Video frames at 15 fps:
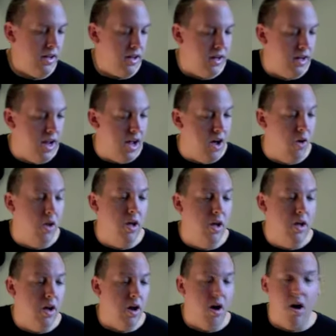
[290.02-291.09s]
Now,
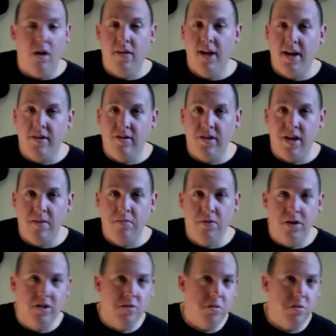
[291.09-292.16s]
all that same
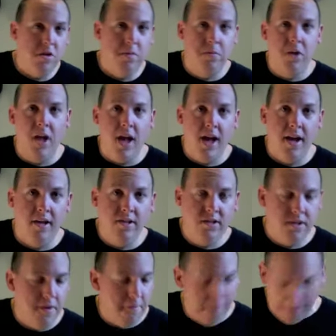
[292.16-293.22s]
principle applies
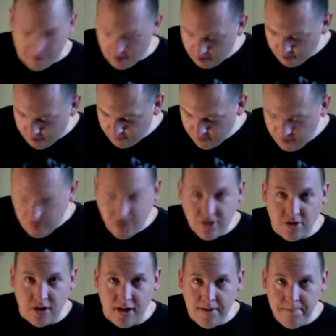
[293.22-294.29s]
on the 5th
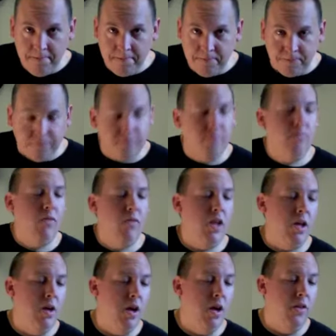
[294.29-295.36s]
string.
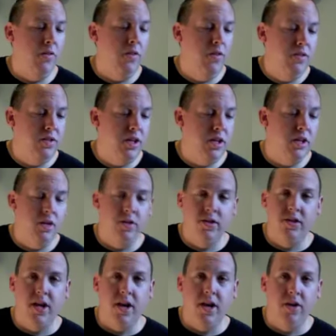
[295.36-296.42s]
On the 5th string, though, in
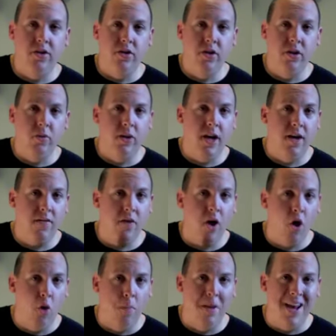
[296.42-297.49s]
standard tuning, we have
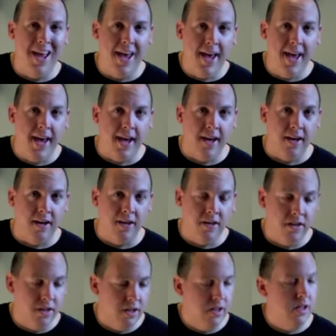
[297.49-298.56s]
open A.
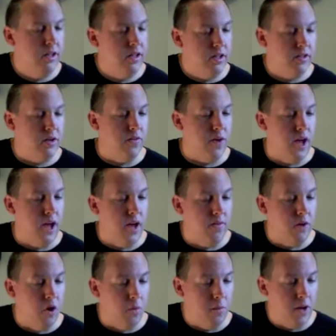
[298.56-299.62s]
So if I have
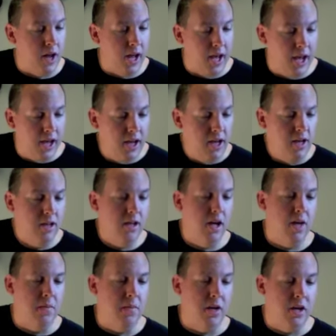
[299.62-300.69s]
open A,
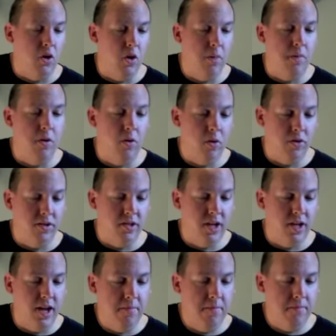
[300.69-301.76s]
I'm going to go up a whole
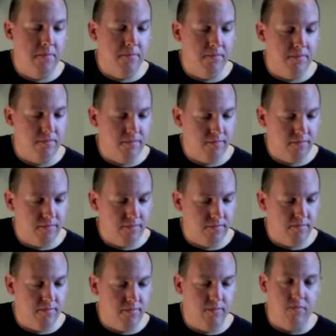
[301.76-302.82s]
step.
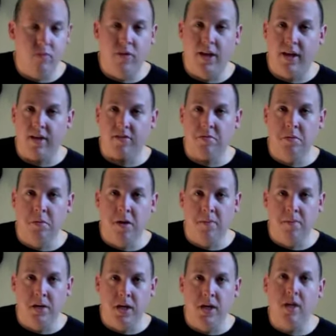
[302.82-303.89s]
That gives me my
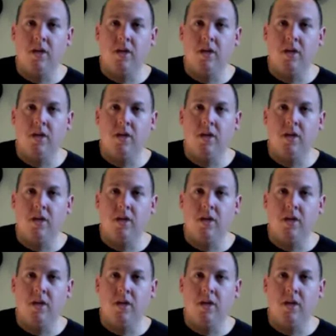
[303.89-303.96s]
B.